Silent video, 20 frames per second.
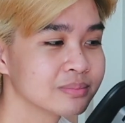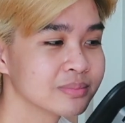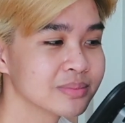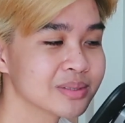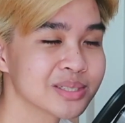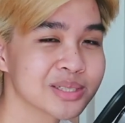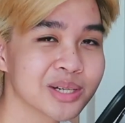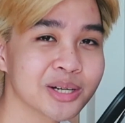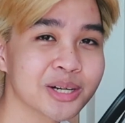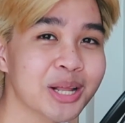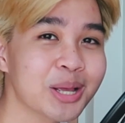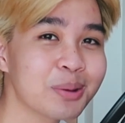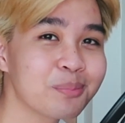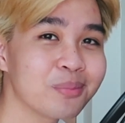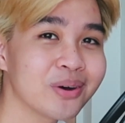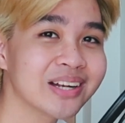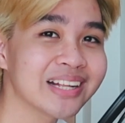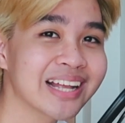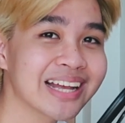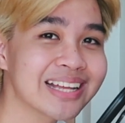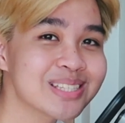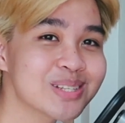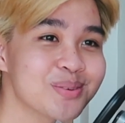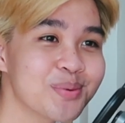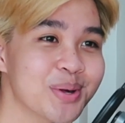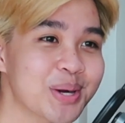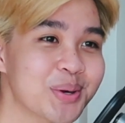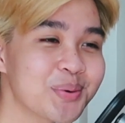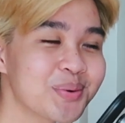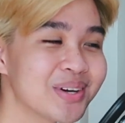start a podcast no
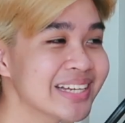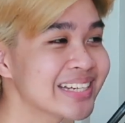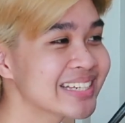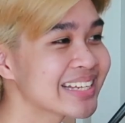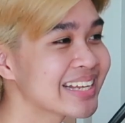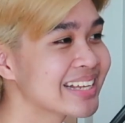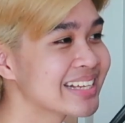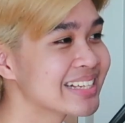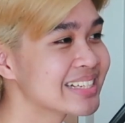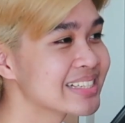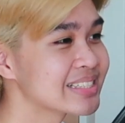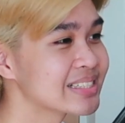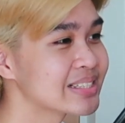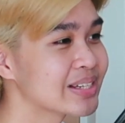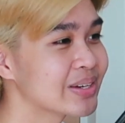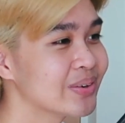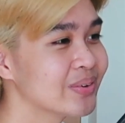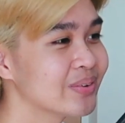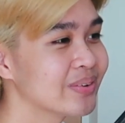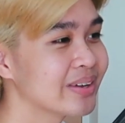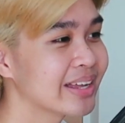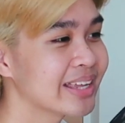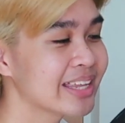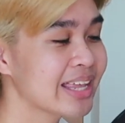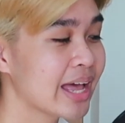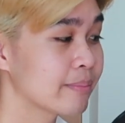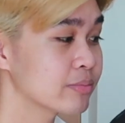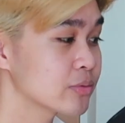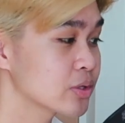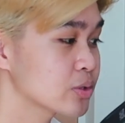matter what. So
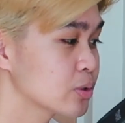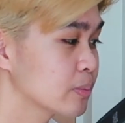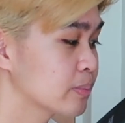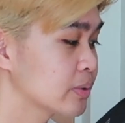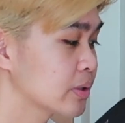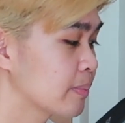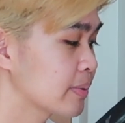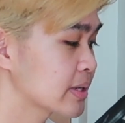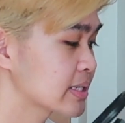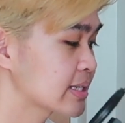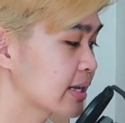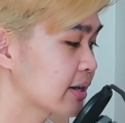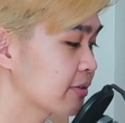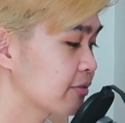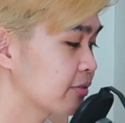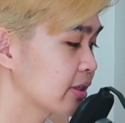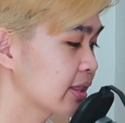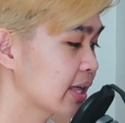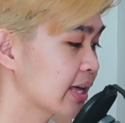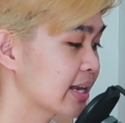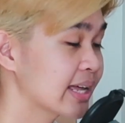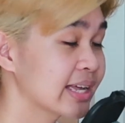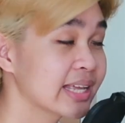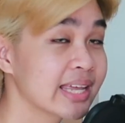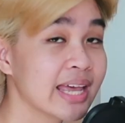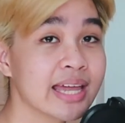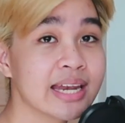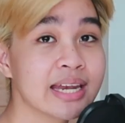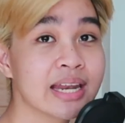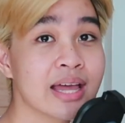yeah, I'm just super duper excited for that.
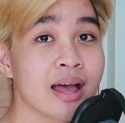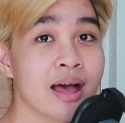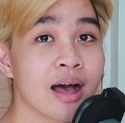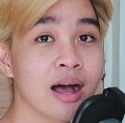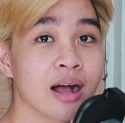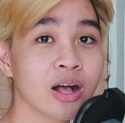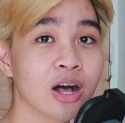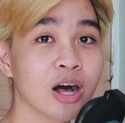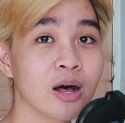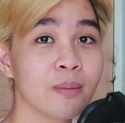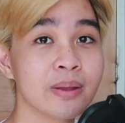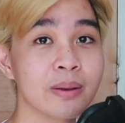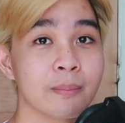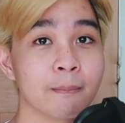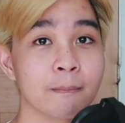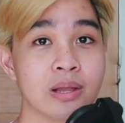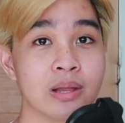Again, comment